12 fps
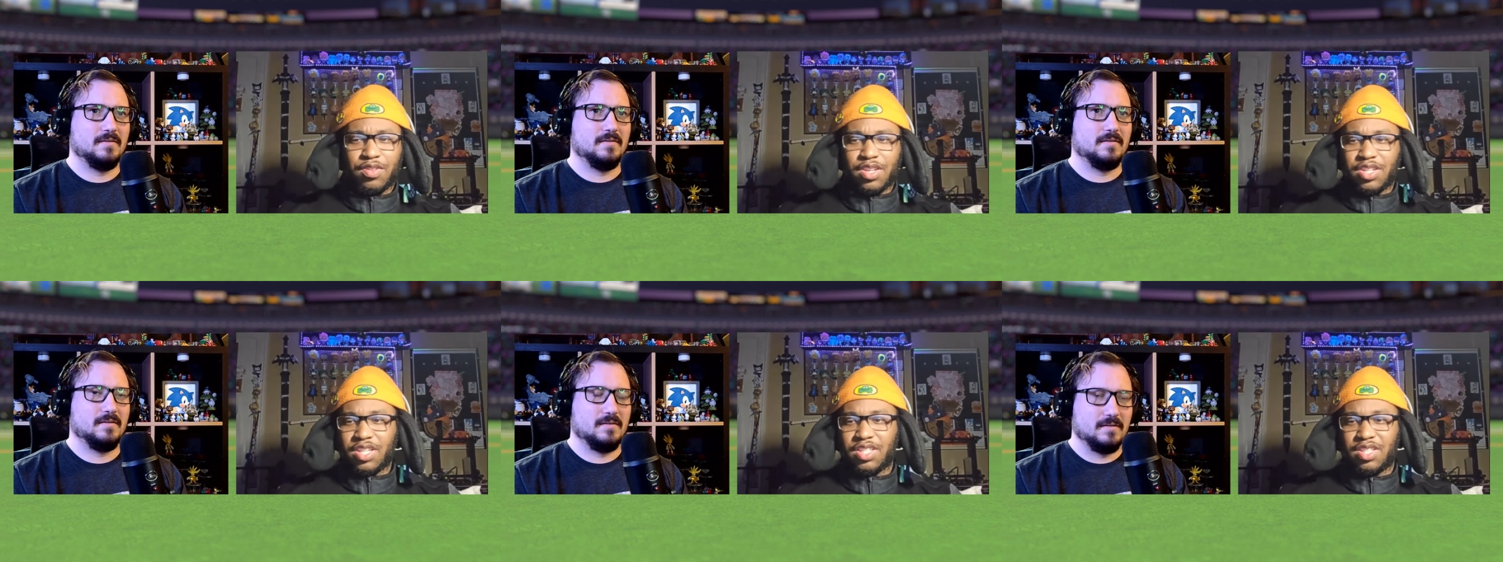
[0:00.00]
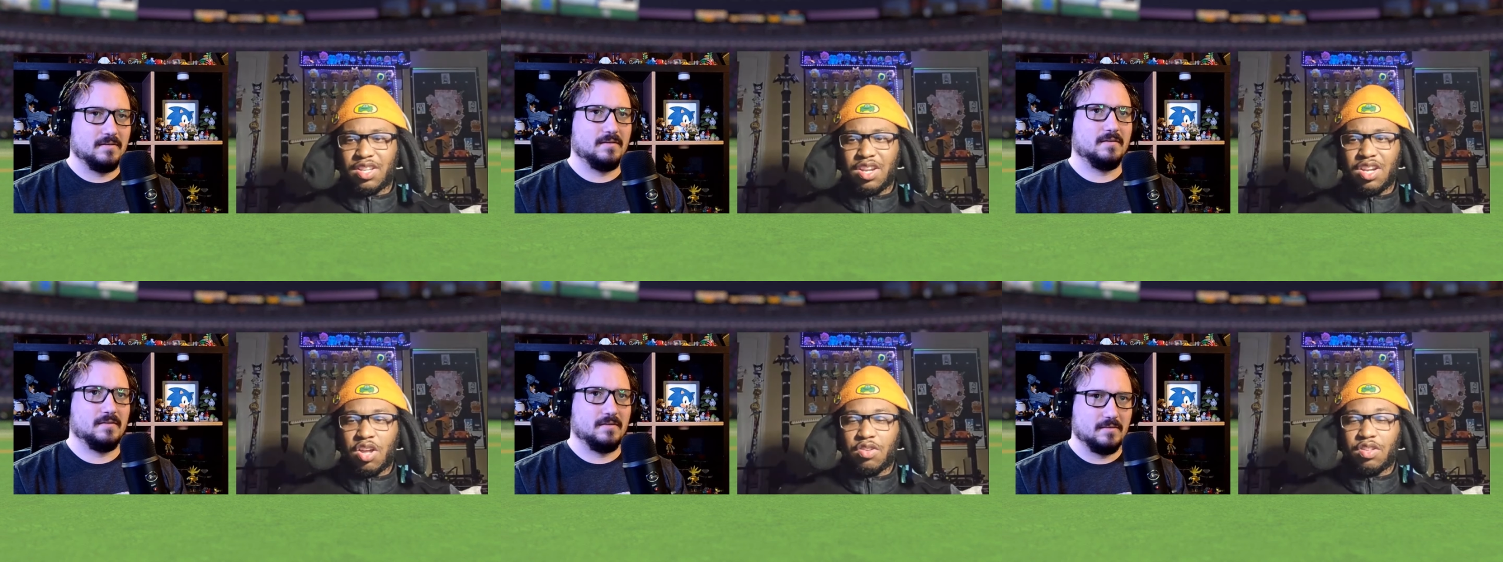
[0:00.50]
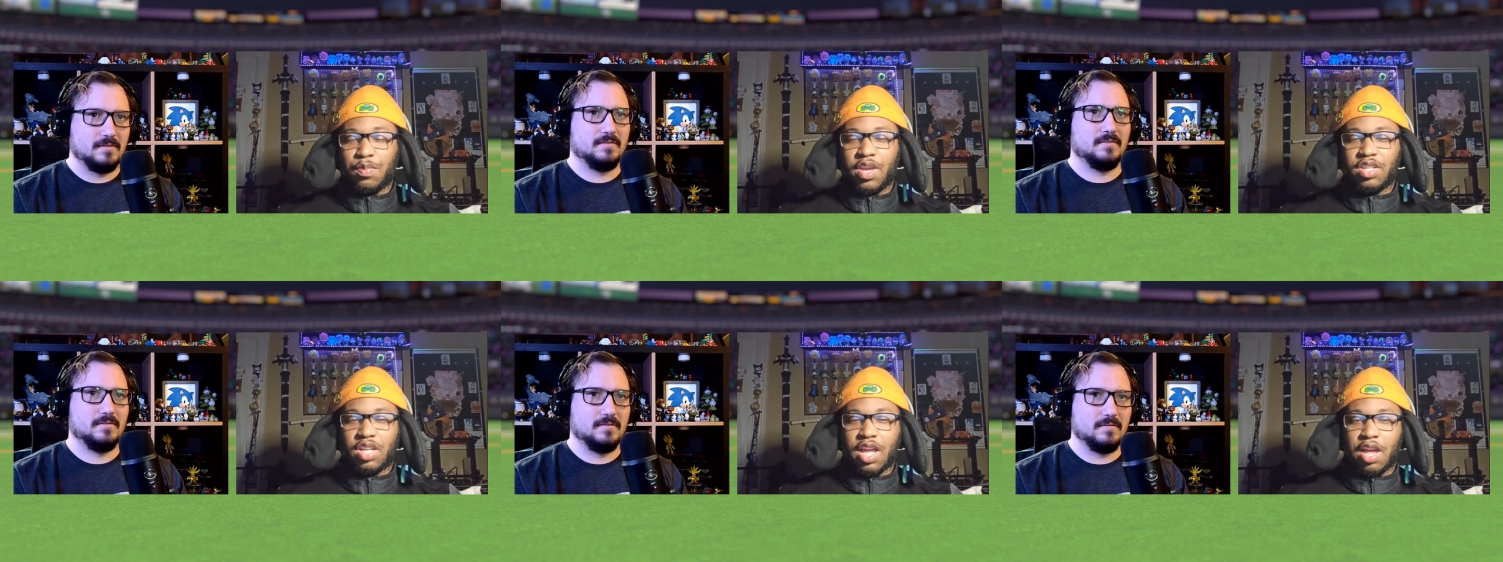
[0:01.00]
Speaker 1: It just, you know,
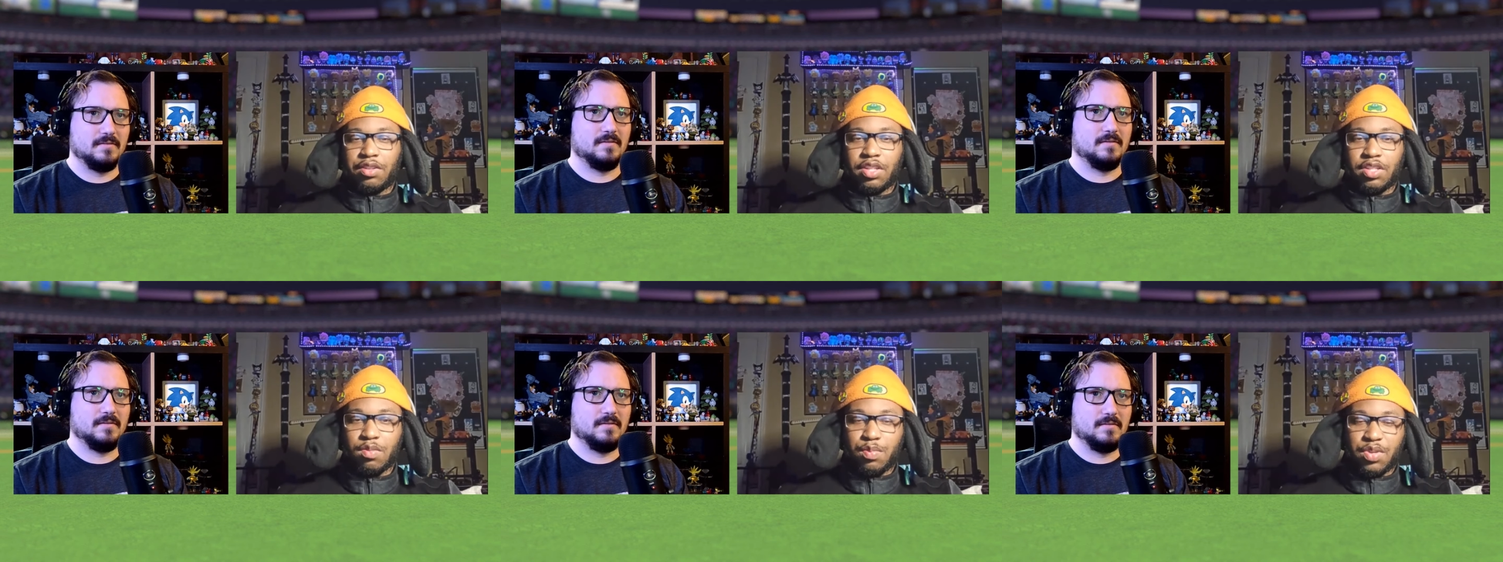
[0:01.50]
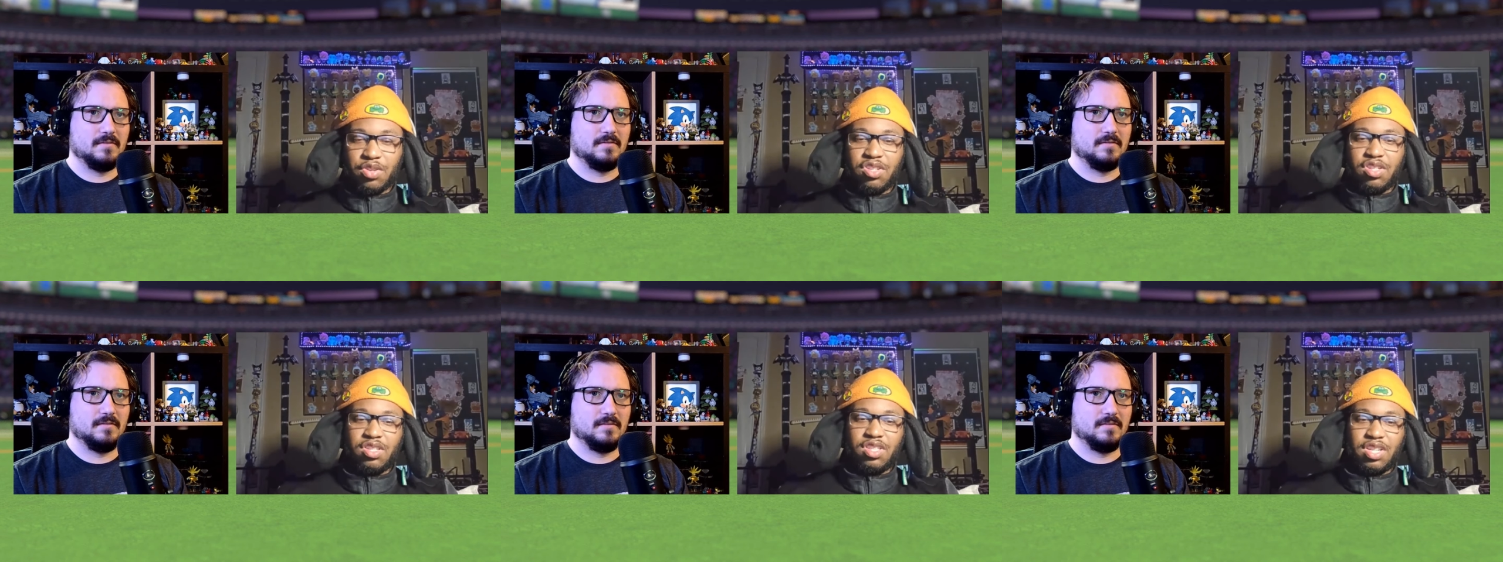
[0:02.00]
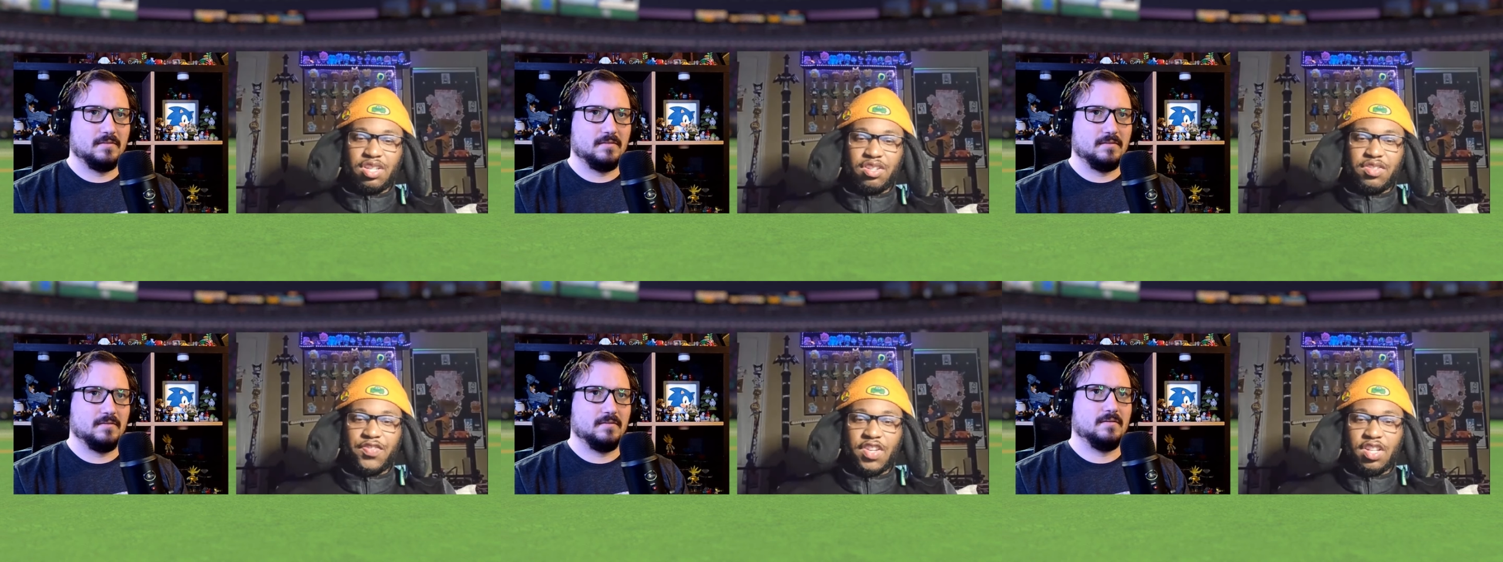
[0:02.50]
depends on how distribution center
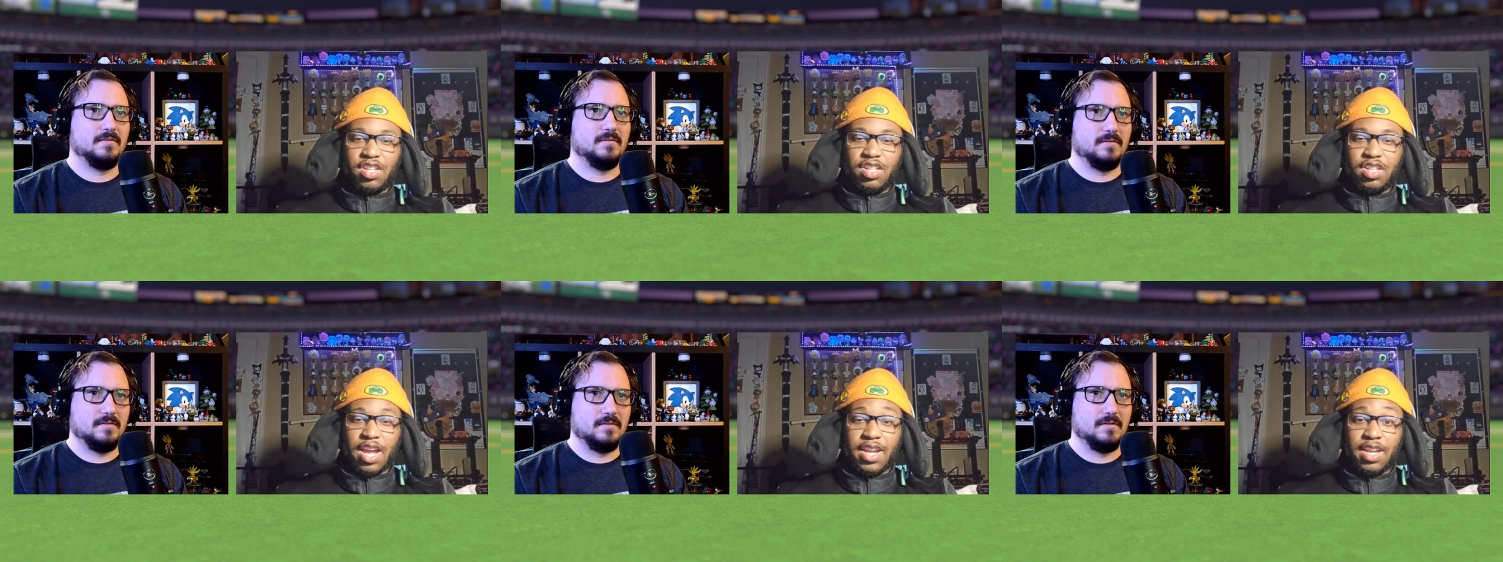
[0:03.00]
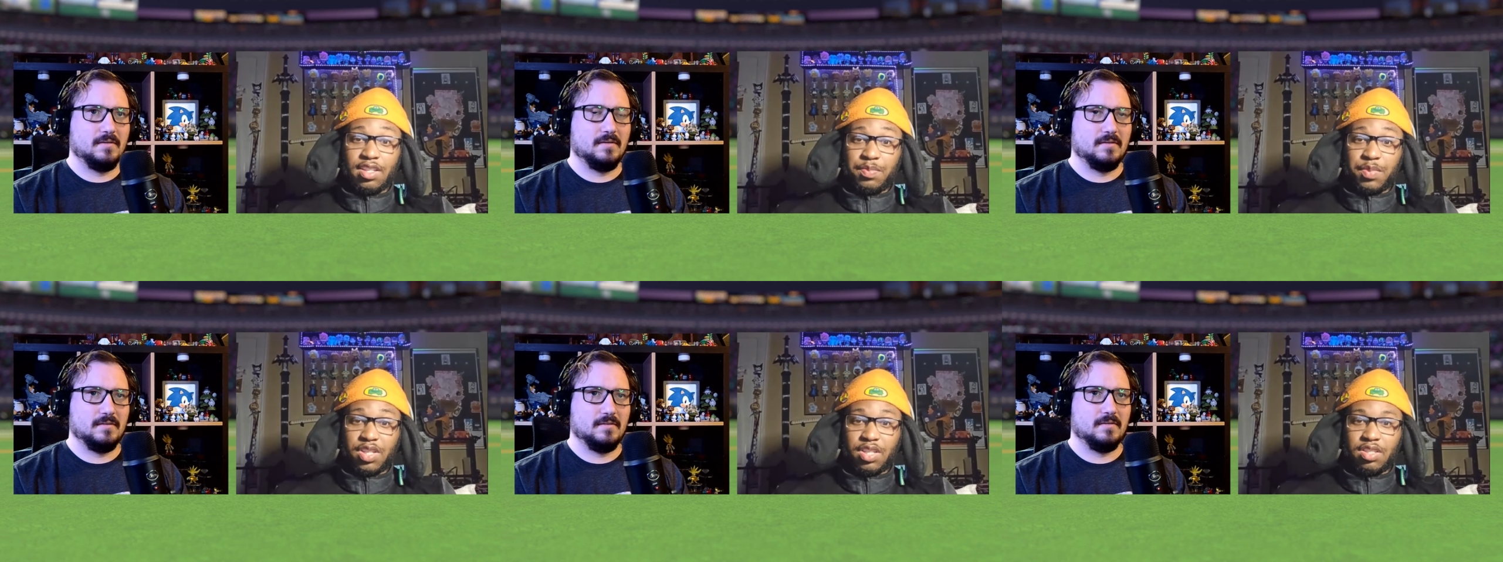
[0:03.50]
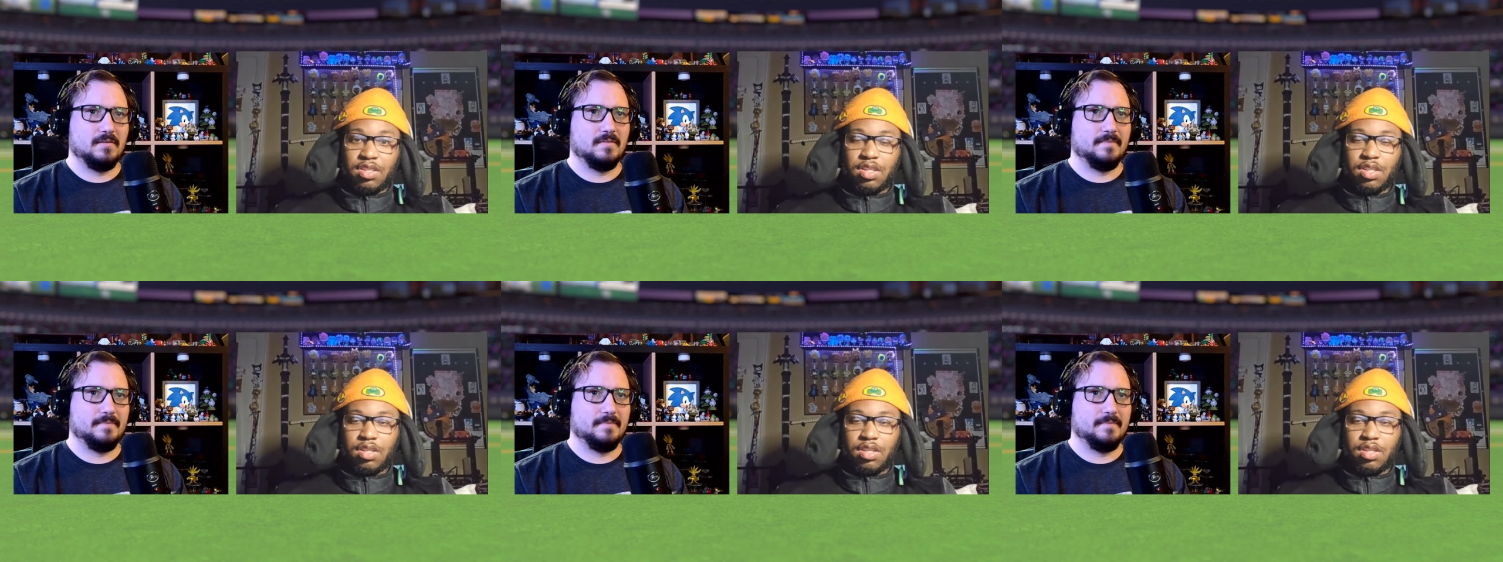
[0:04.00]
is feeling, I guess, because